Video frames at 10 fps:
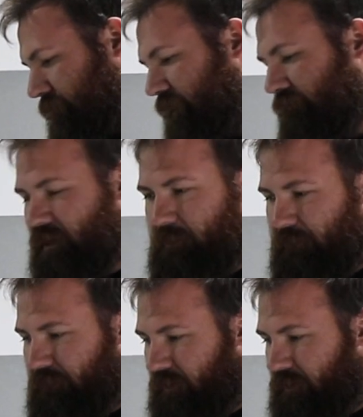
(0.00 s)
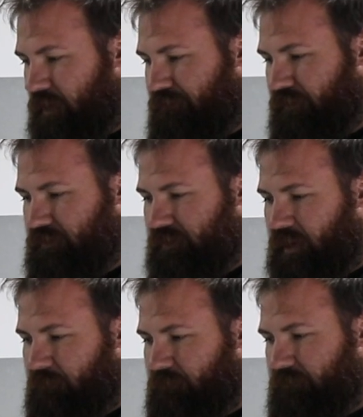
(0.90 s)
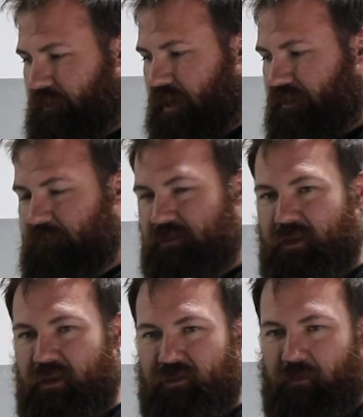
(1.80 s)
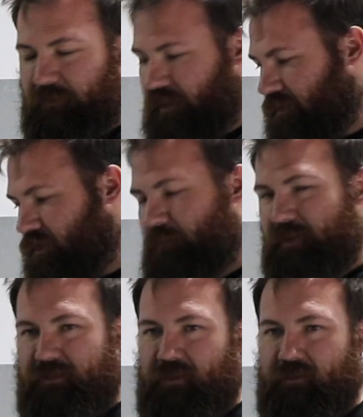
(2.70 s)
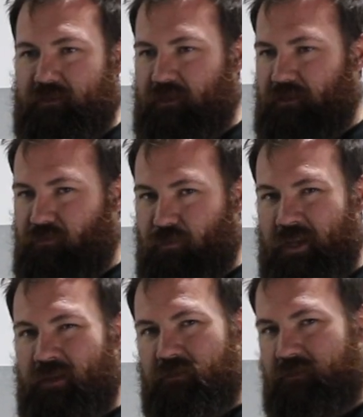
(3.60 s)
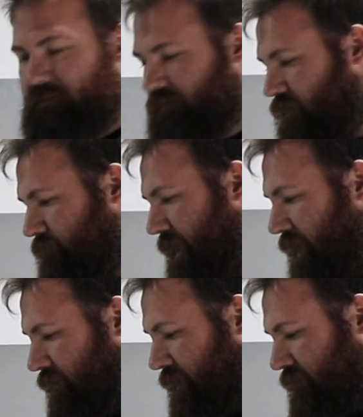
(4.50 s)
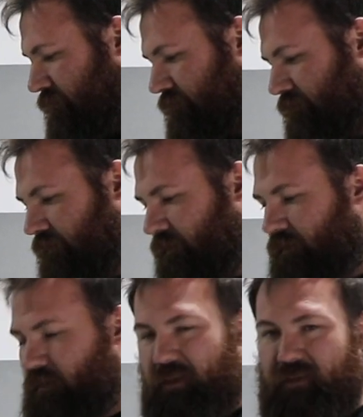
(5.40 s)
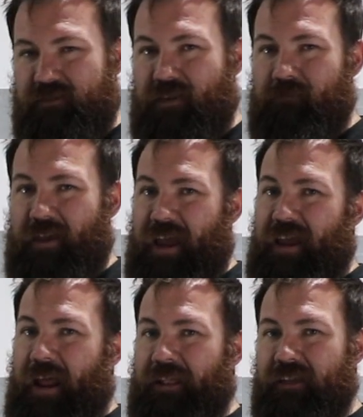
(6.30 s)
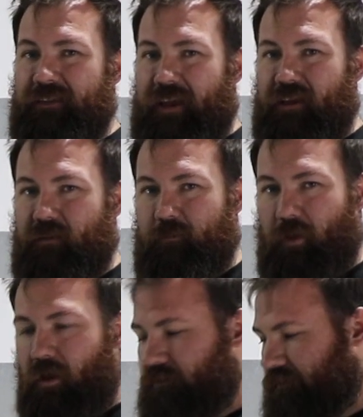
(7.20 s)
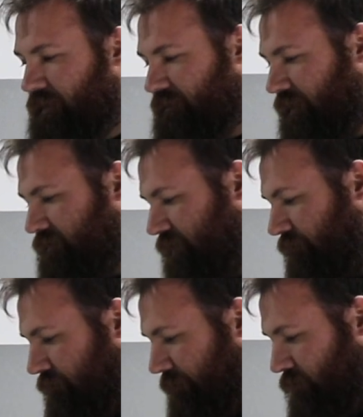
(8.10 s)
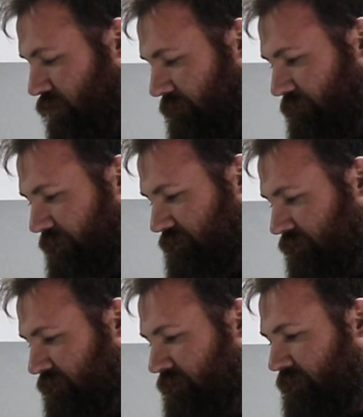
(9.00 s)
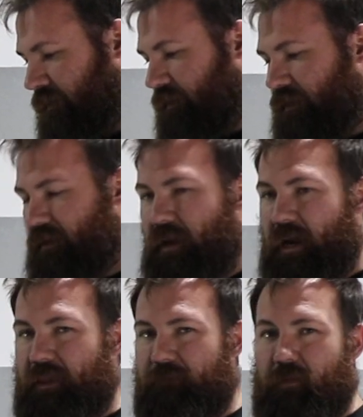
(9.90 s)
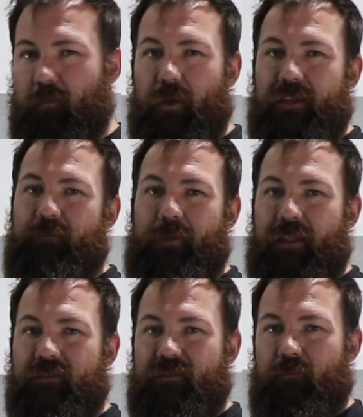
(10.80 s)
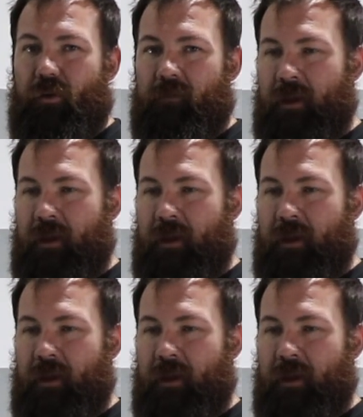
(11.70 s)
giving it a bit of a freshen up. The machine shop did new piston rings, new bearings. They skimmed the head and the deck of the block, so that's actually given a bit more compression. They've completely balanced the bottom